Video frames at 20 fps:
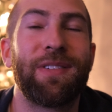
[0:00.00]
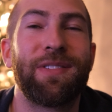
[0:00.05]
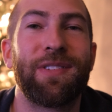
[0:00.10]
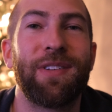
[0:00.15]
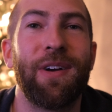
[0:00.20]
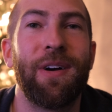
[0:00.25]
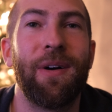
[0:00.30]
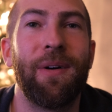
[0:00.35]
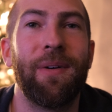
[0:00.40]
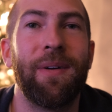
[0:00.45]

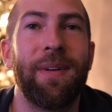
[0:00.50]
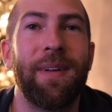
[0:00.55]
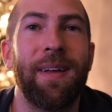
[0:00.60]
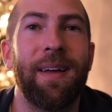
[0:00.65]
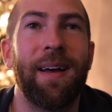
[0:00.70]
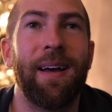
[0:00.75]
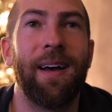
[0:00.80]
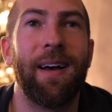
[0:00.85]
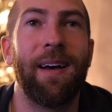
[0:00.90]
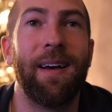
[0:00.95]
So
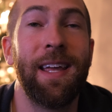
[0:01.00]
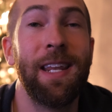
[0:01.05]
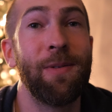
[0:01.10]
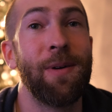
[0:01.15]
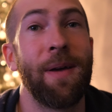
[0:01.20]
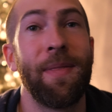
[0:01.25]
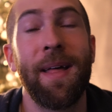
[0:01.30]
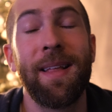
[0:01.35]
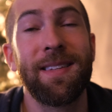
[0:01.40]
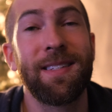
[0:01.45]

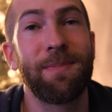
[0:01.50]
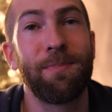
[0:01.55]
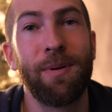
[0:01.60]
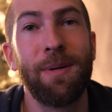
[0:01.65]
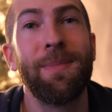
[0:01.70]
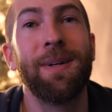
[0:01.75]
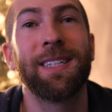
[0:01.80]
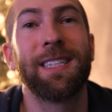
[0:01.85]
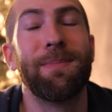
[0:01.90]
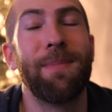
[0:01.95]
anyway, that's
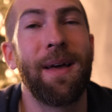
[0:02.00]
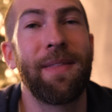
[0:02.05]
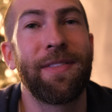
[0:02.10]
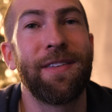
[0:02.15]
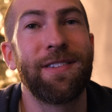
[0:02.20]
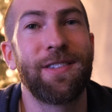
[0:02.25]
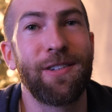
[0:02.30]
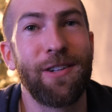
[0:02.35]
pretty much the method.